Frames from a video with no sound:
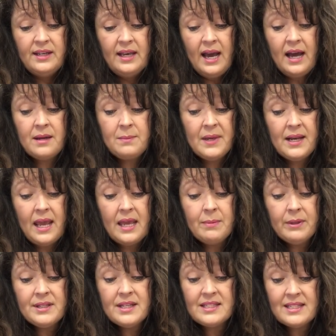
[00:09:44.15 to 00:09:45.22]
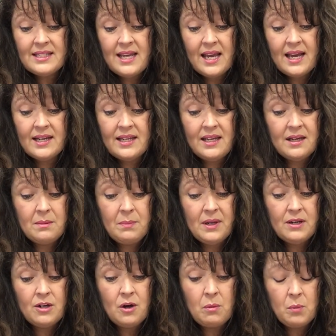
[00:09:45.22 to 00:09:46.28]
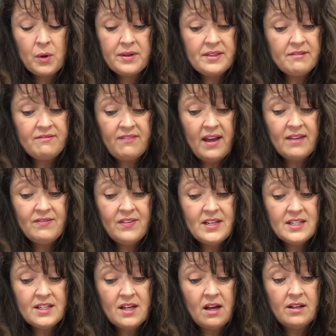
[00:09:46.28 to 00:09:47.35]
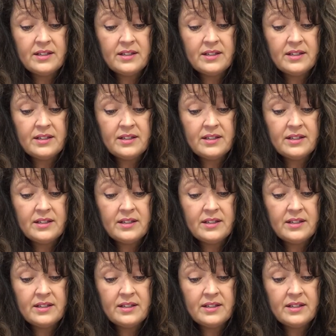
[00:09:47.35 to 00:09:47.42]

Had he been able to stand, he'd have been no more than 5 feet tall,